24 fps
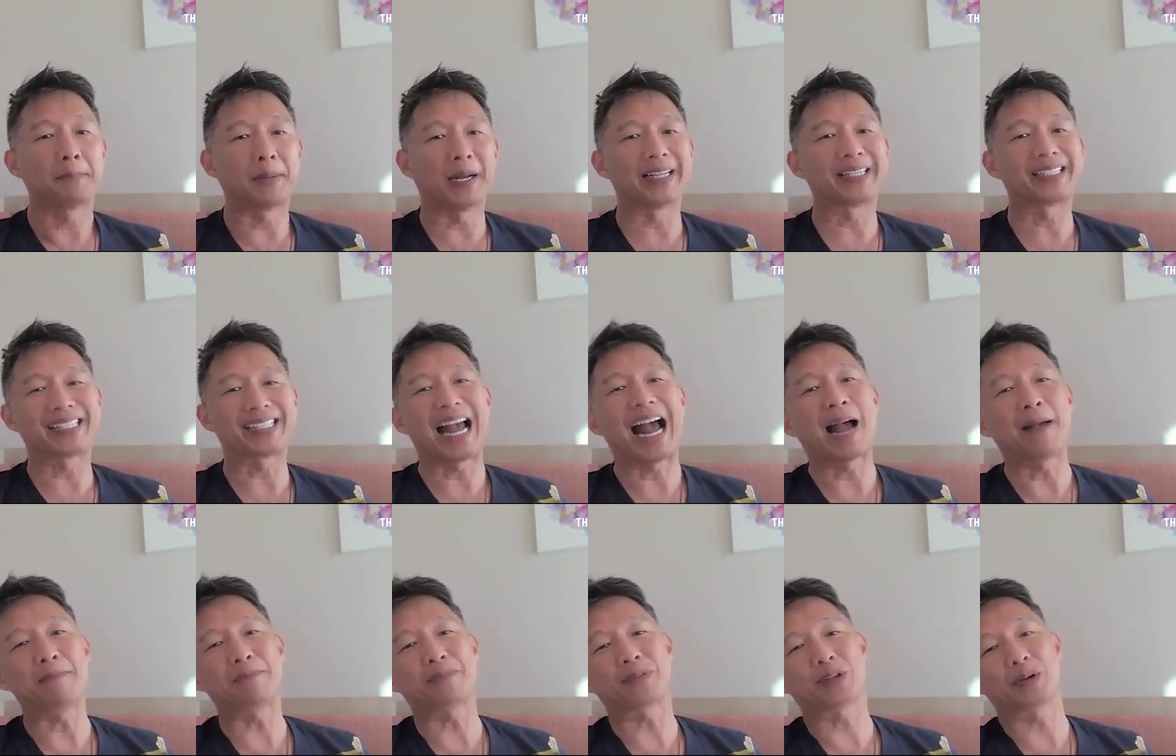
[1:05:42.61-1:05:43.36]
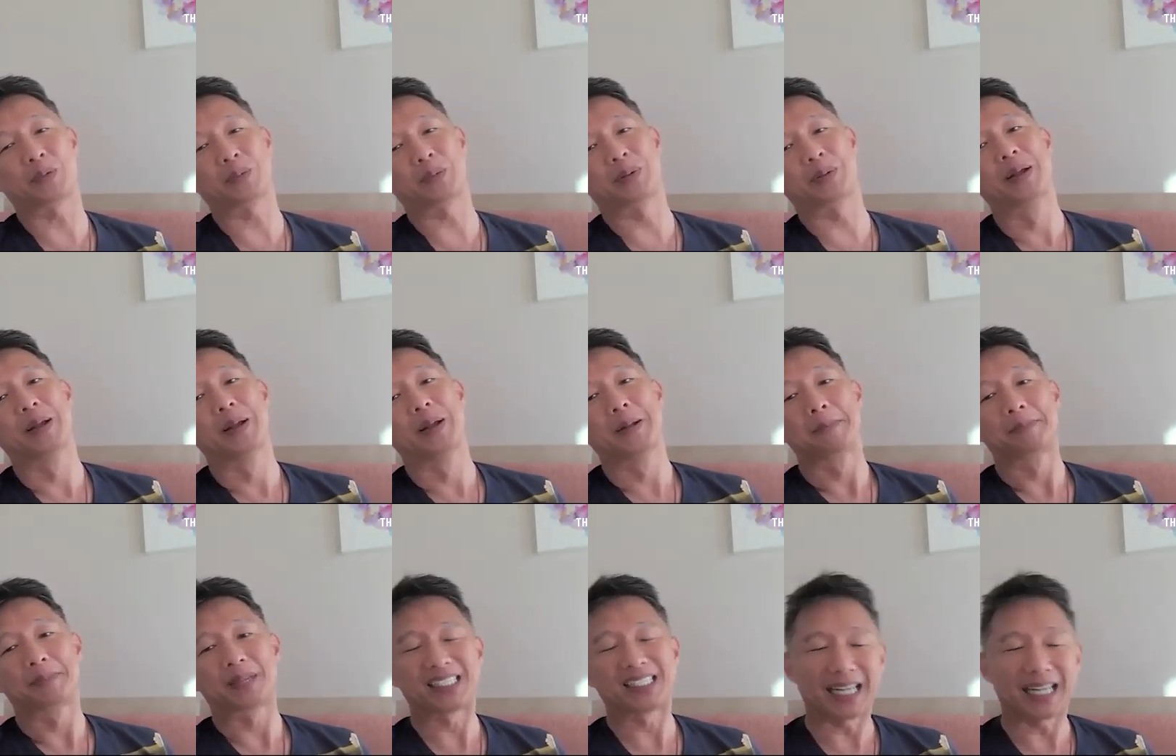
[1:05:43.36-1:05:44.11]
But Sam,
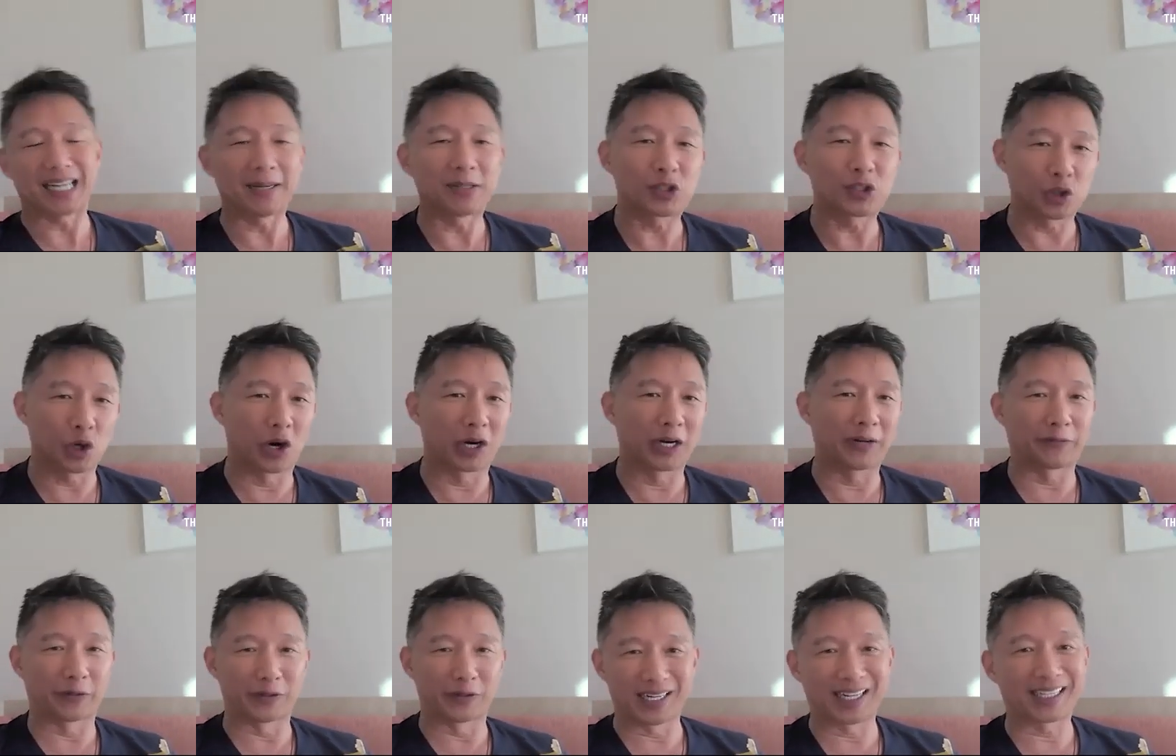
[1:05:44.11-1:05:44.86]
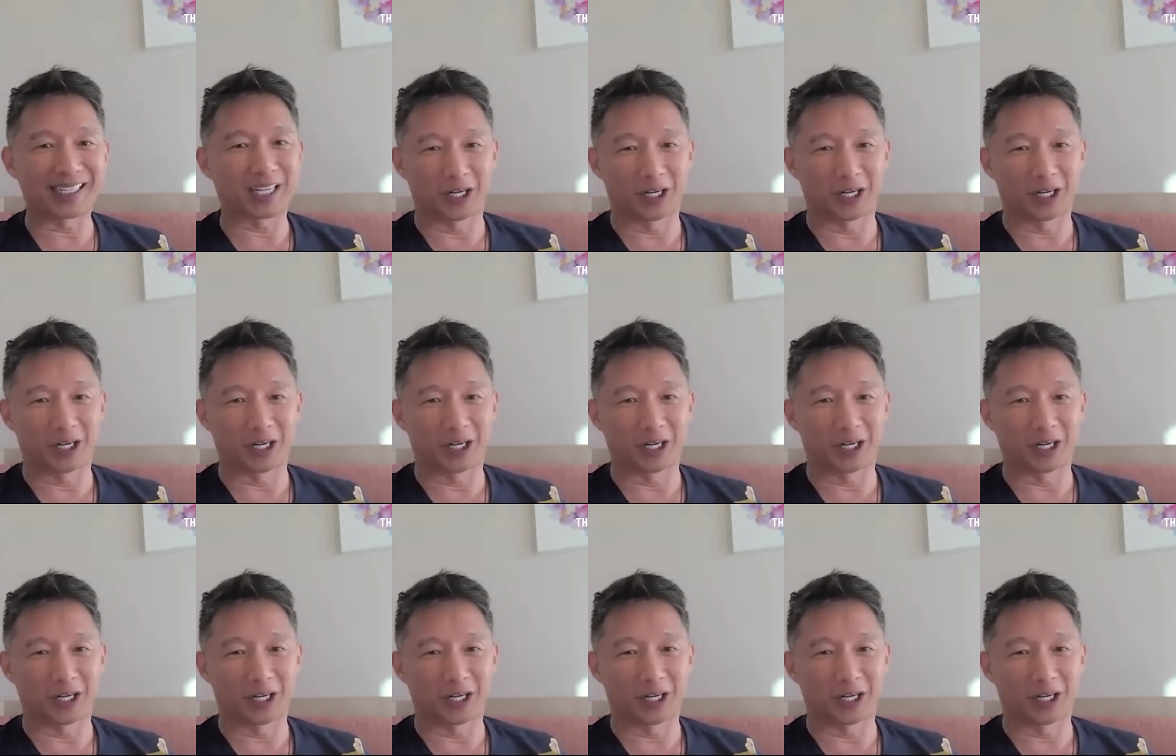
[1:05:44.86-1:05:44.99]
the same story for